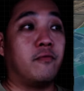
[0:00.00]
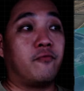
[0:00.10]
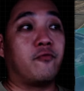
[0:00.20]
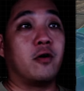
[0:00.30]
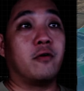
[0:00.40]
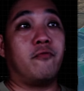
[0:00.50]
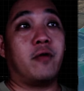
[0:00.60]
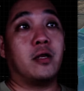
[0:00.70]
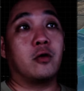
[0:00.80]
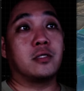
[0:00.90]
for a
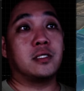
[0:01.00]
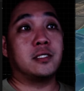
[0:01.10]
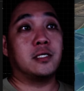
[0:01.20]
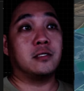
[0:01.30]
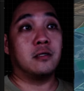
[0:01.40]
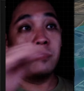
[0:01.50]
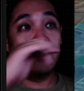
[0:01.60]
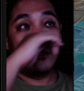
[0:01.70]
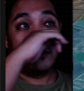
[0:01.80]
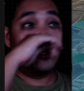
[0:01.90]
very long distance.
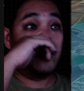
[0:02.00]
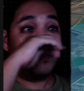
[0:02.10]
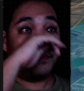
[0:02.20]
So